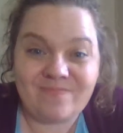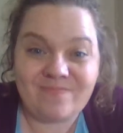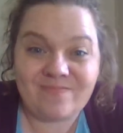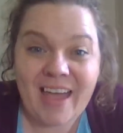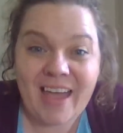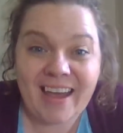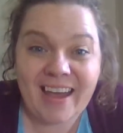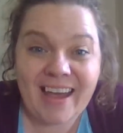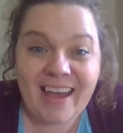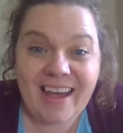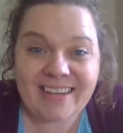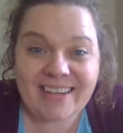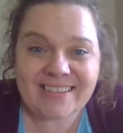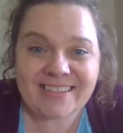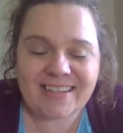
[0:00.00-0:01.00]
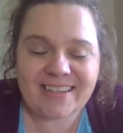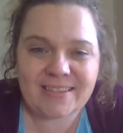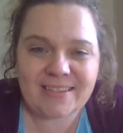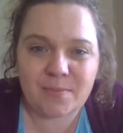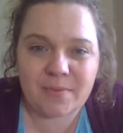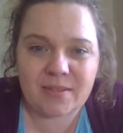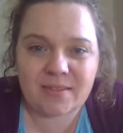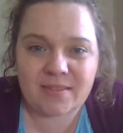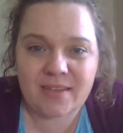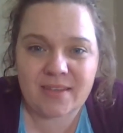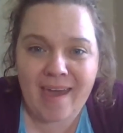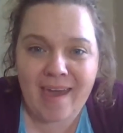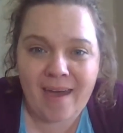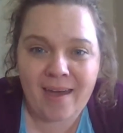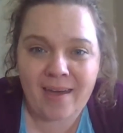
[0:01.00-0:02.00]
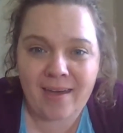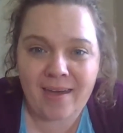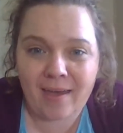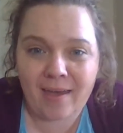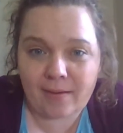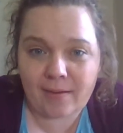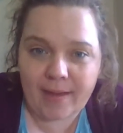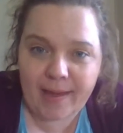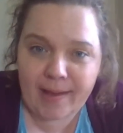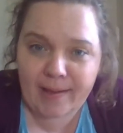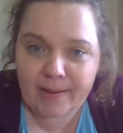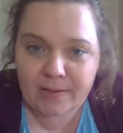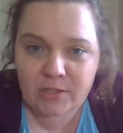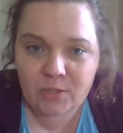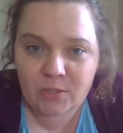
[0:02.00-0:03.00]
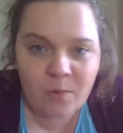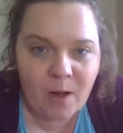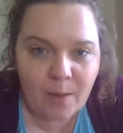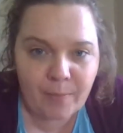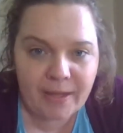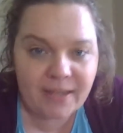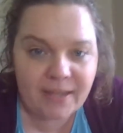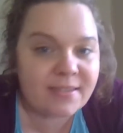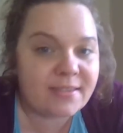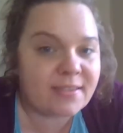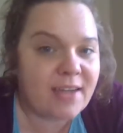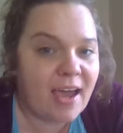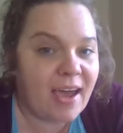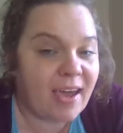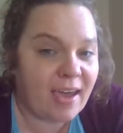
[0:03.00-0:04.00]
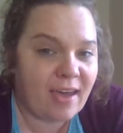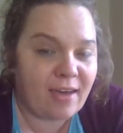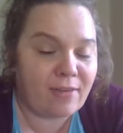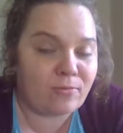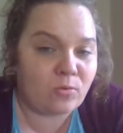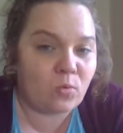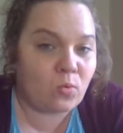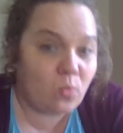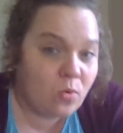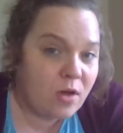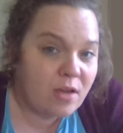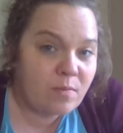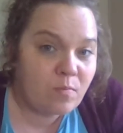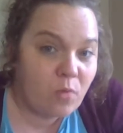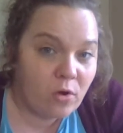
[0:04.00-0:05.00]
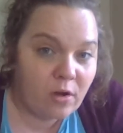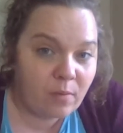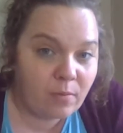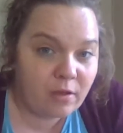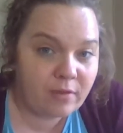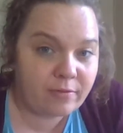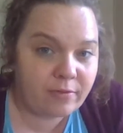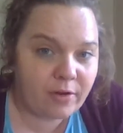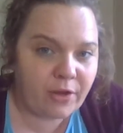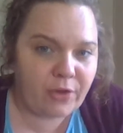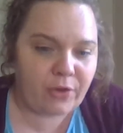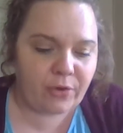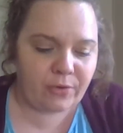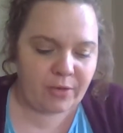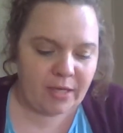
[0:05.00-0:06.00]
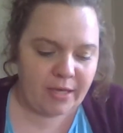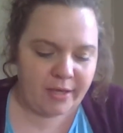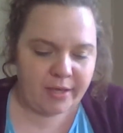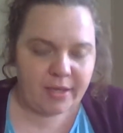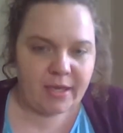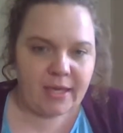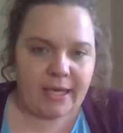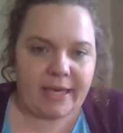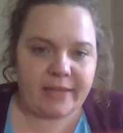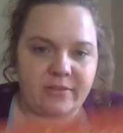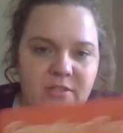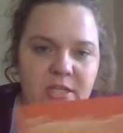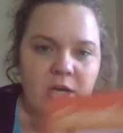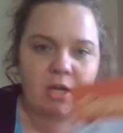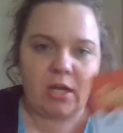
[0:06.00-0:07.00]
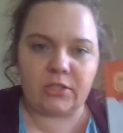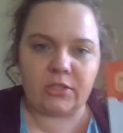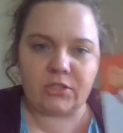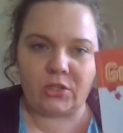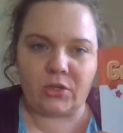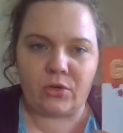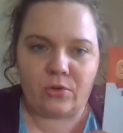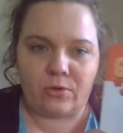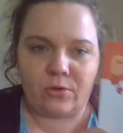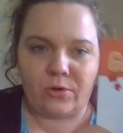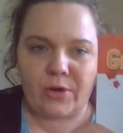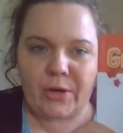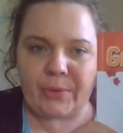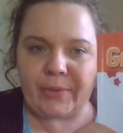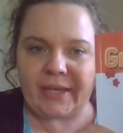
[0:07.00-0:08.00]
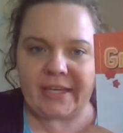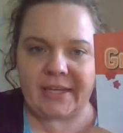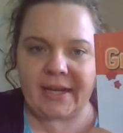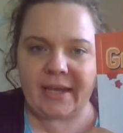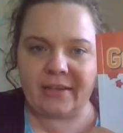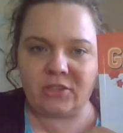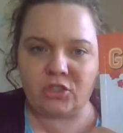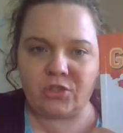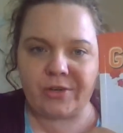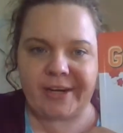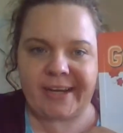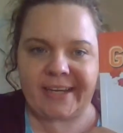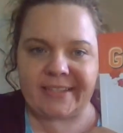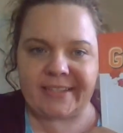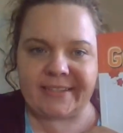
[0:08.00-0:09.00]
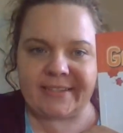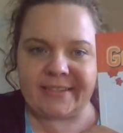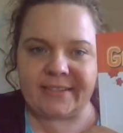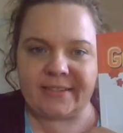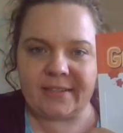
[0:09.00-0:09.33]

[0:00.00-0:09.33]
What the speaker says: Hi guys, it's Miss Cat, and as promised, I have one more book for you. It's called Growing Trees.